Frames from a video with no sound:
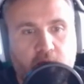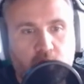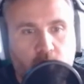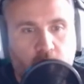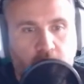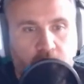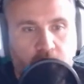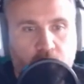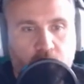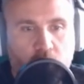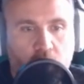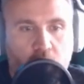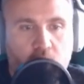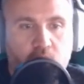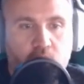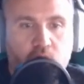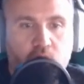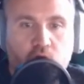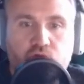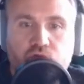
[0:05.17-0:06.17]
about
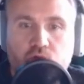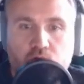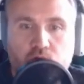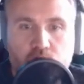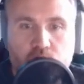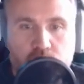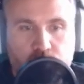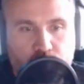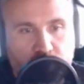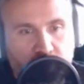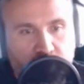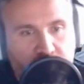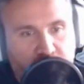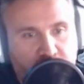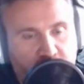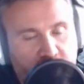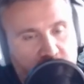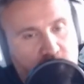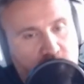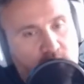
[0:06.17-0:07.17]
how not to lose prep
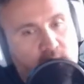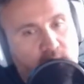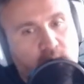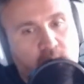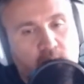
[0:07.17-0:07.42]
phase.